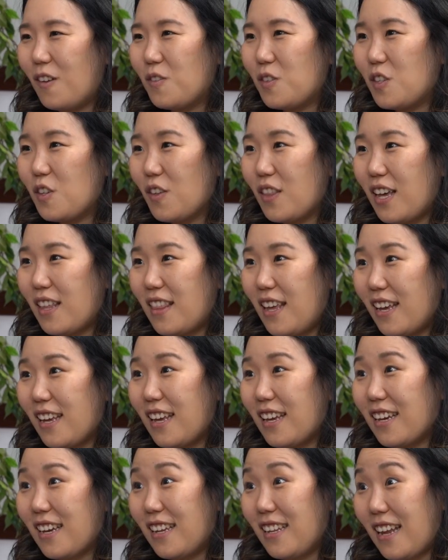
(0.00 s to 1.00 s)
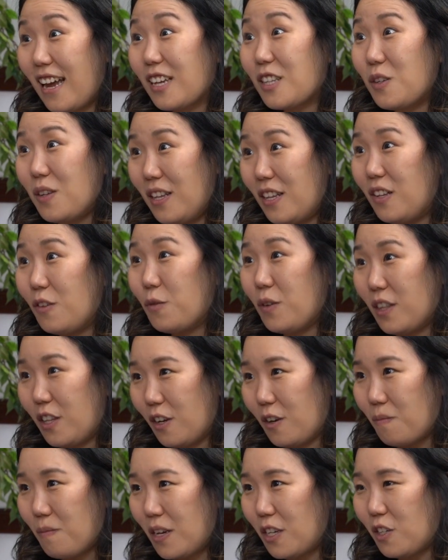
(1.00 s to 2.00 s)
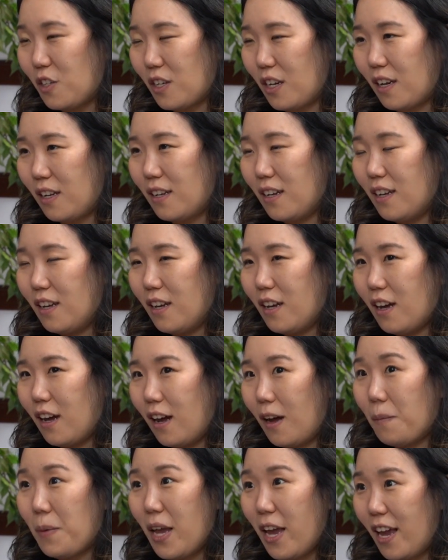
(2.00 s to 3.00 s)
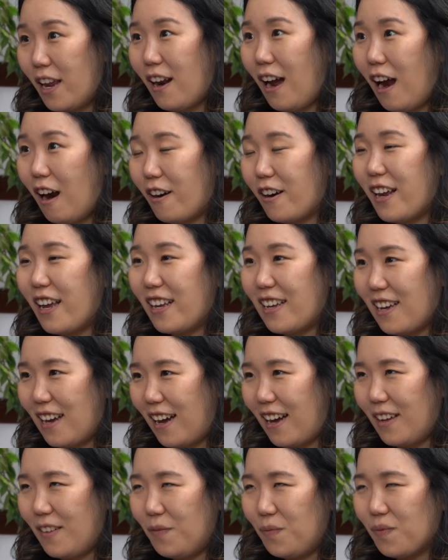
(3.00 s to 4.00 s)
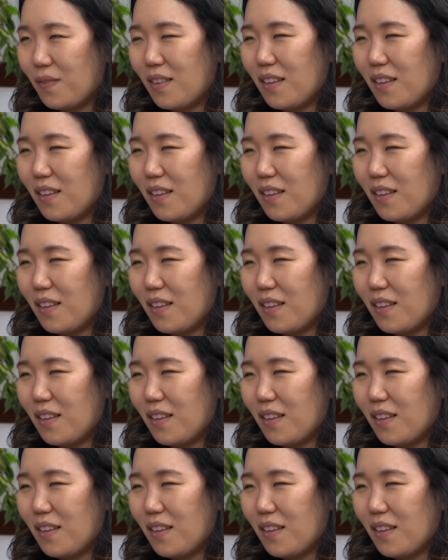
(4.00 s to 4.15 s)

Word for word: so that they can connect in with your mission, head, heart, and gut.